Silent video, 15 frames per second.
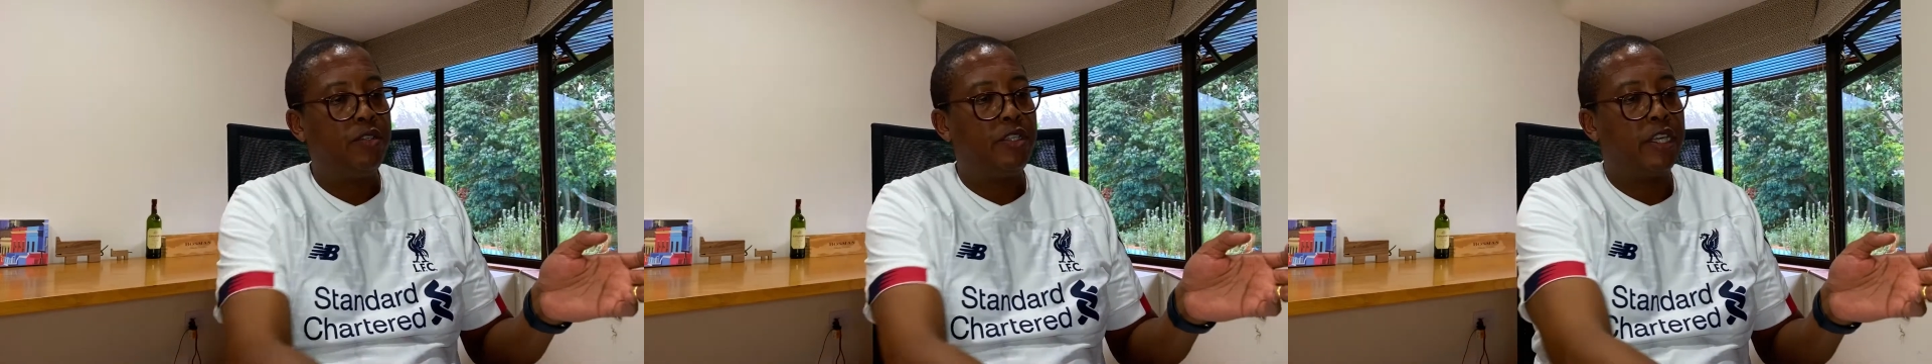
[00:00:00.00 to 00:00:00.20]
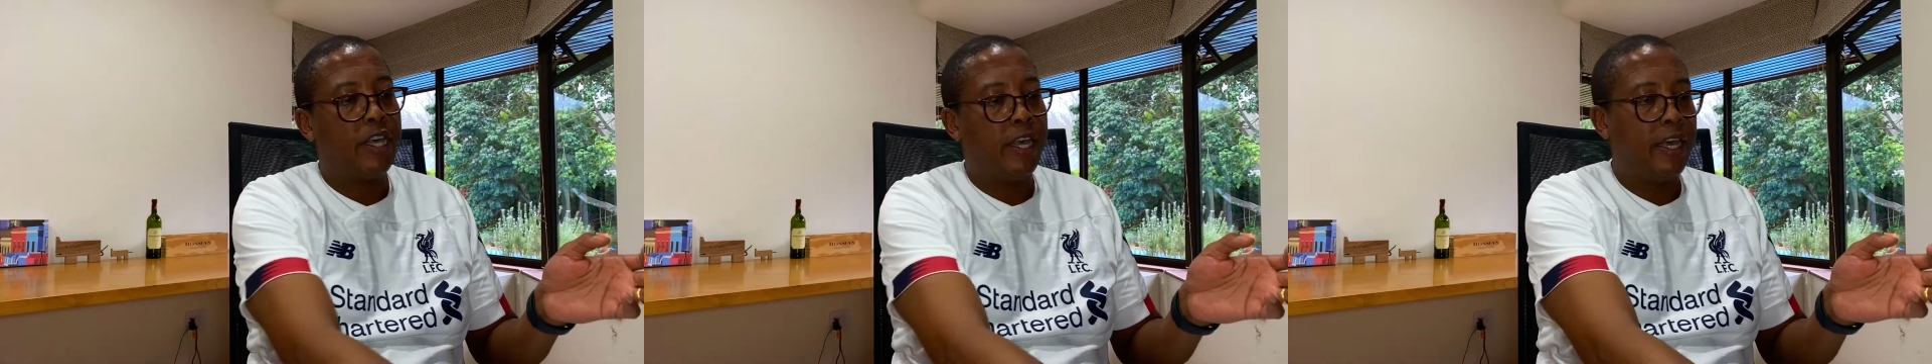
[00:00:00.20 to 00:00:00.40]

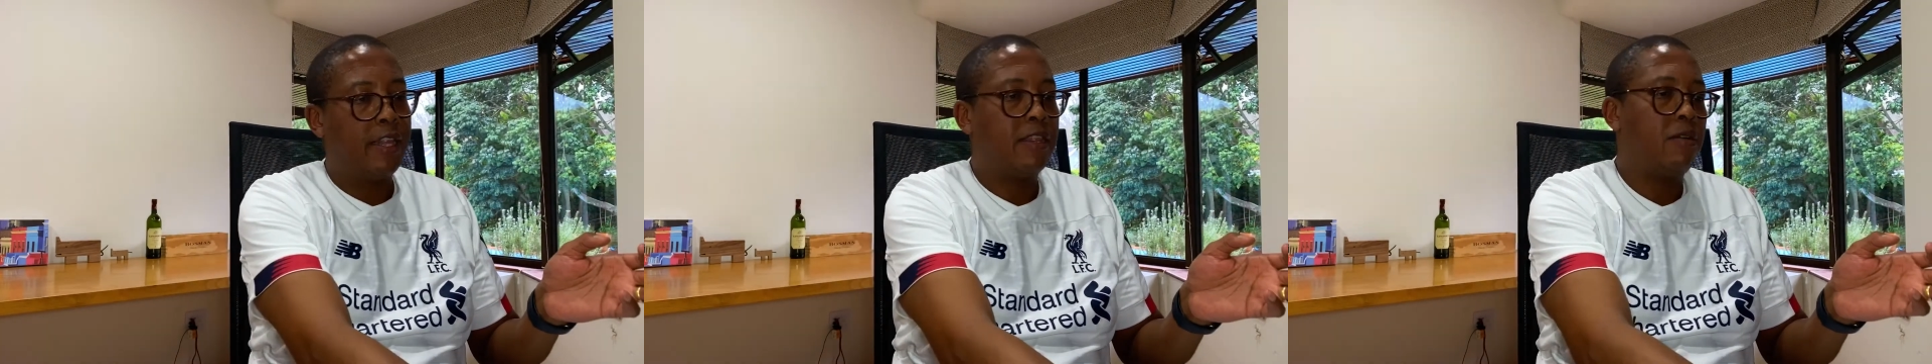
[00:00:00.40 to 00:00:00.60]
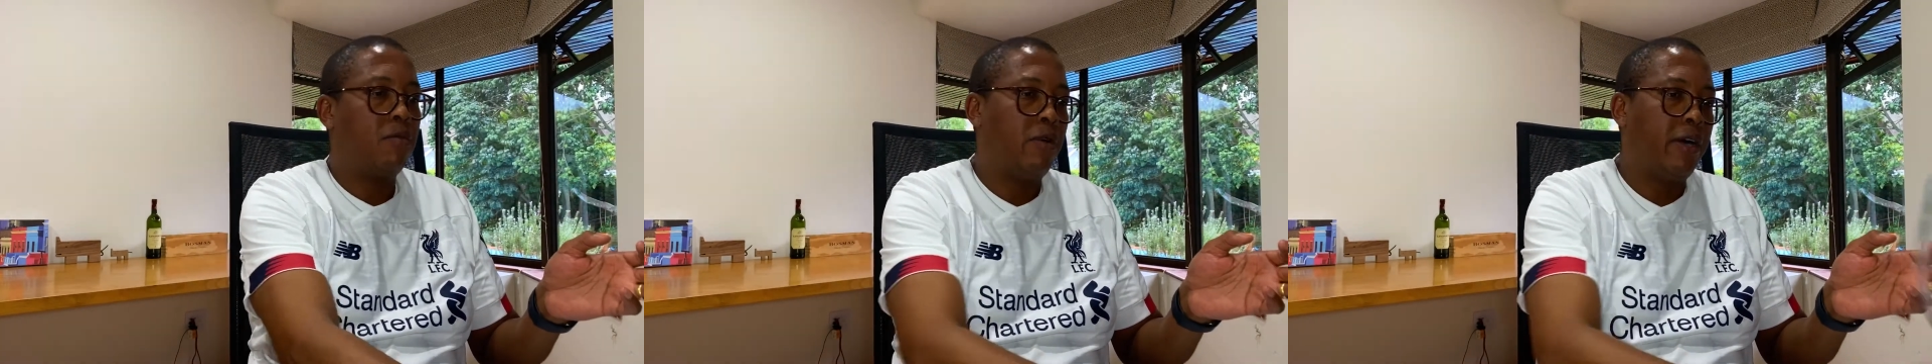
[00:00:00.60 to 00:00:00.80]
decant
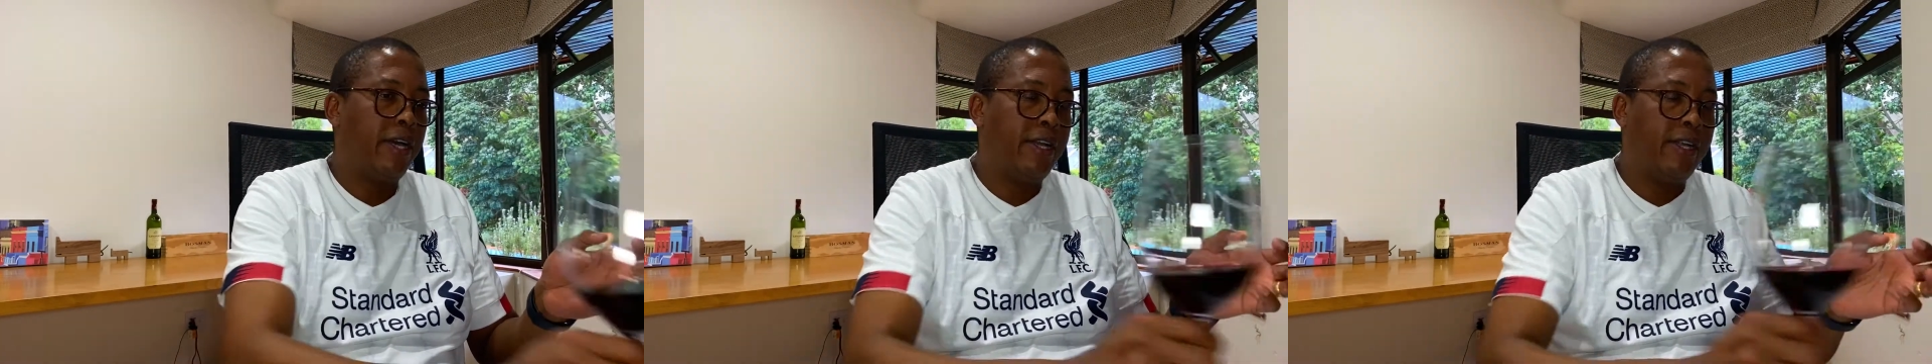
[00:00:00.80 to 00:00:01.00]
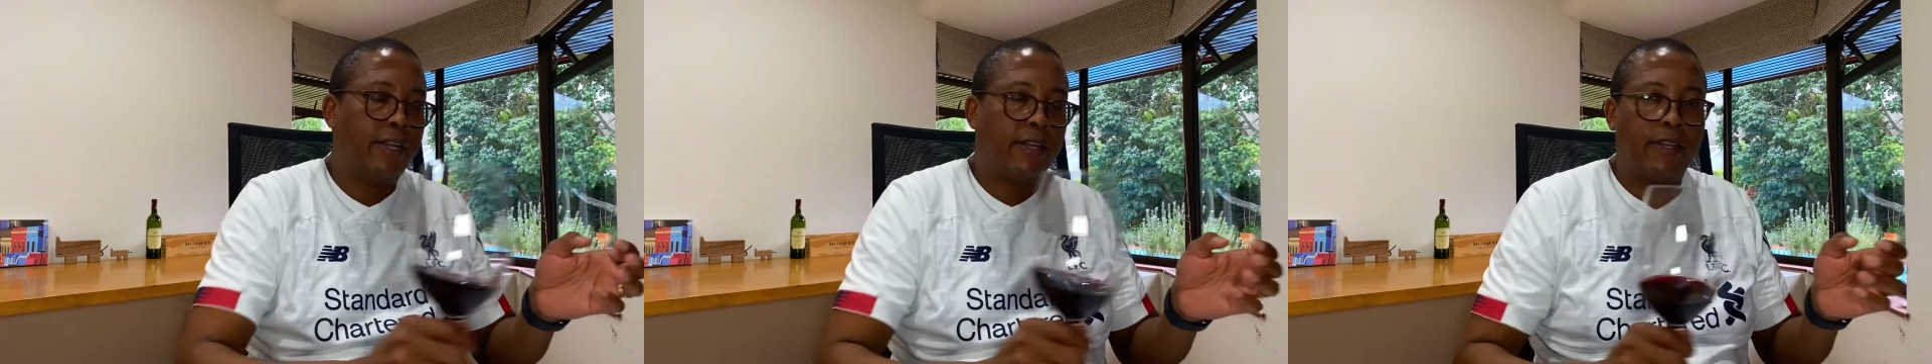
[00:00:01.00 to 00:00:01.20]
the wine,
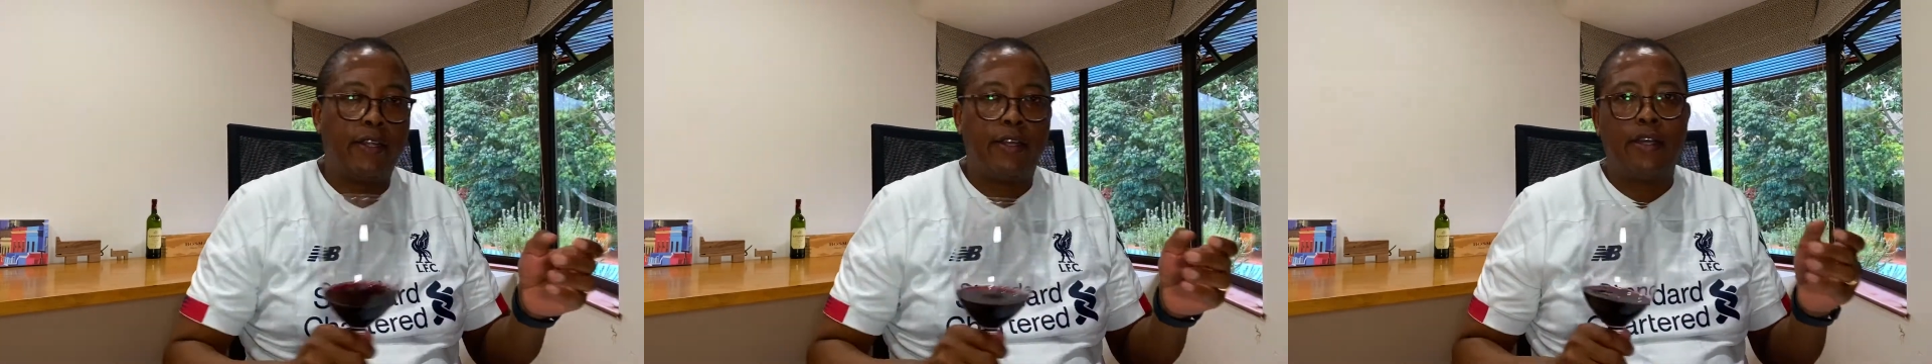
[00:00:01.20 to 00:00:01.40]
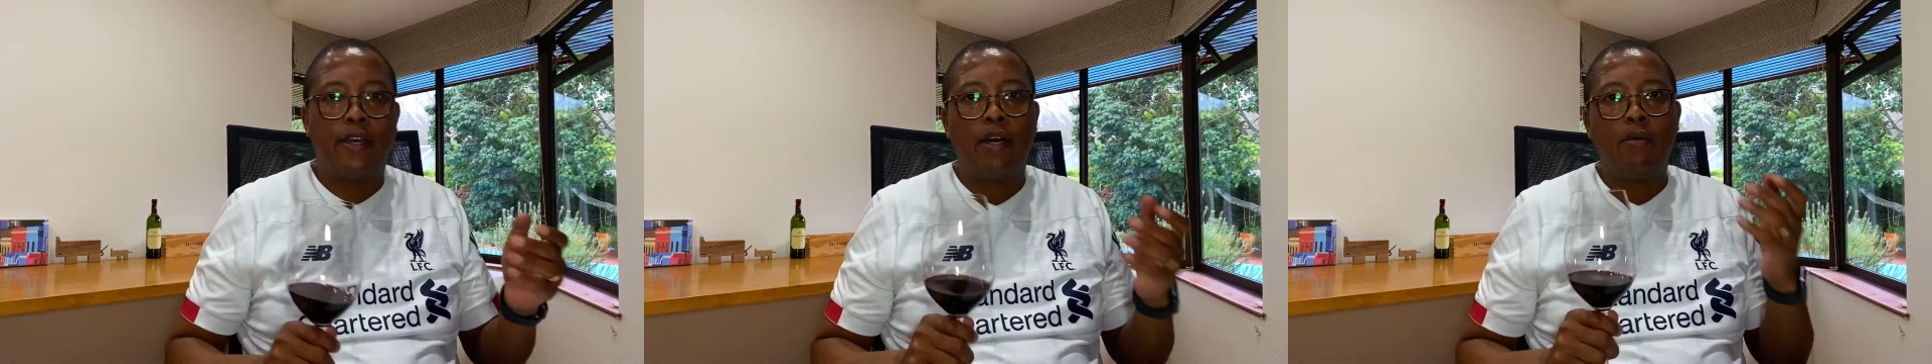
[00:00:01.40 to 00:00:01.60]
it
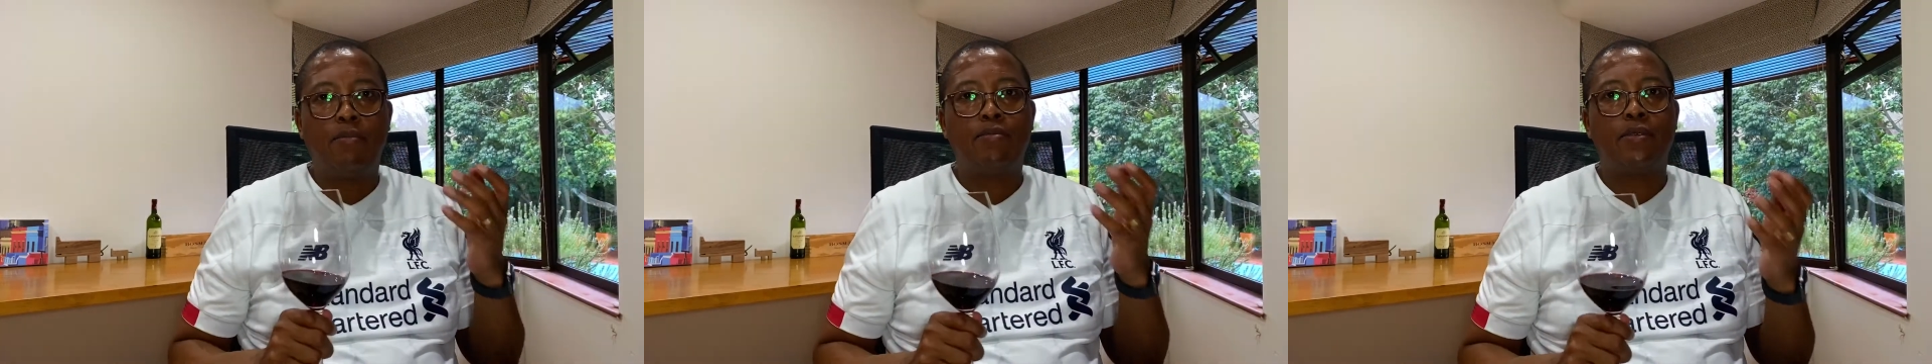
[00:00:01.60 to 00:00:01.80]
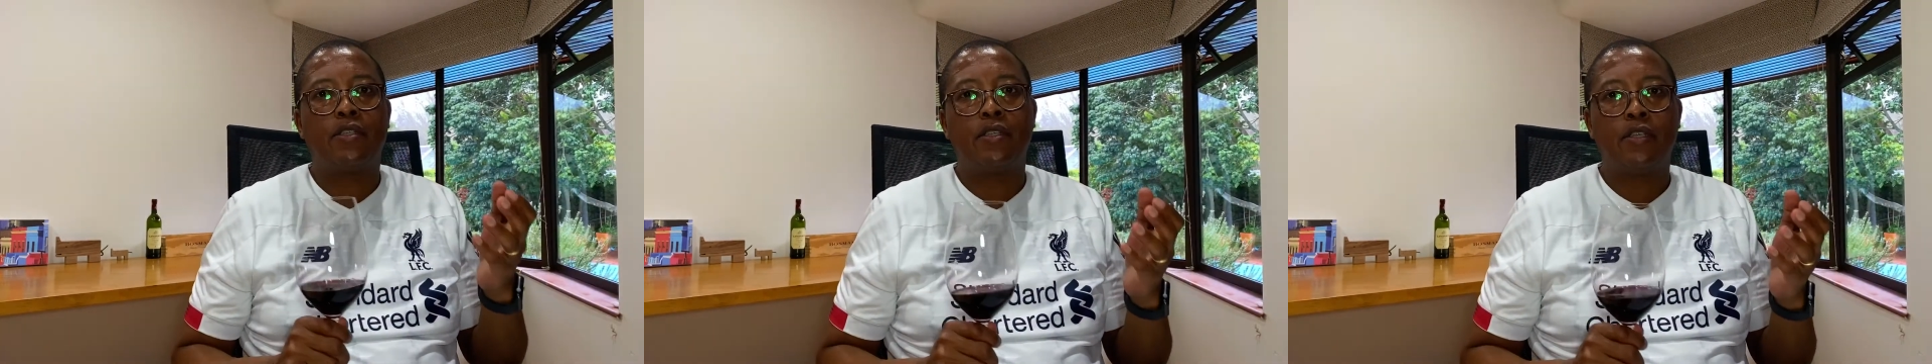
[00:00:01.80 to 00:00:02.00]

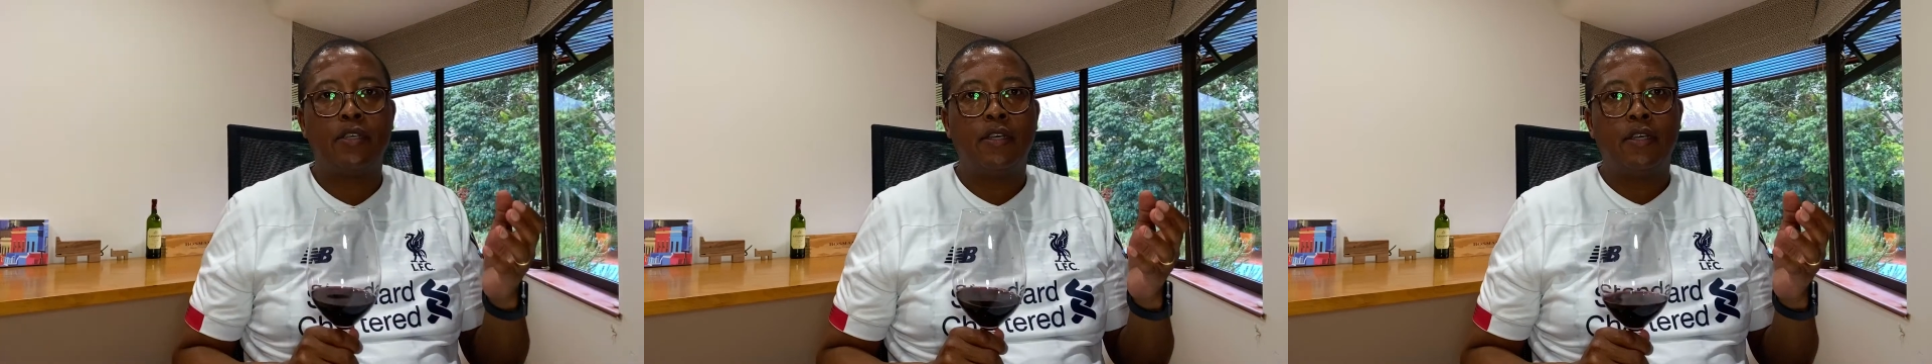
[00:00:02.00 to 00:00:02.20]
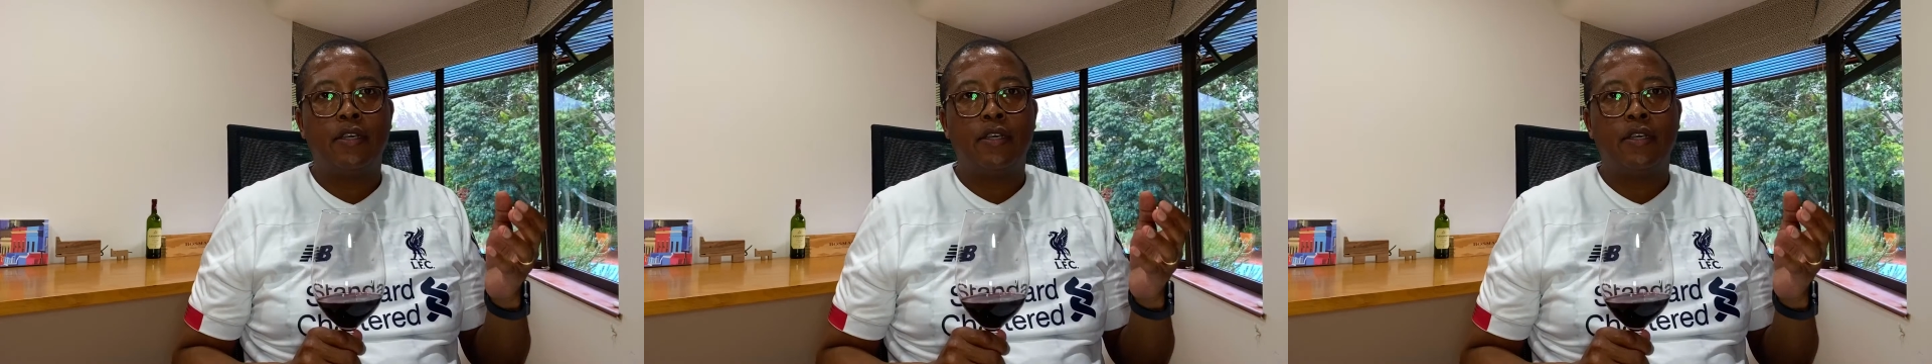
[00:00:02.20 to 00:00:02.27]
helps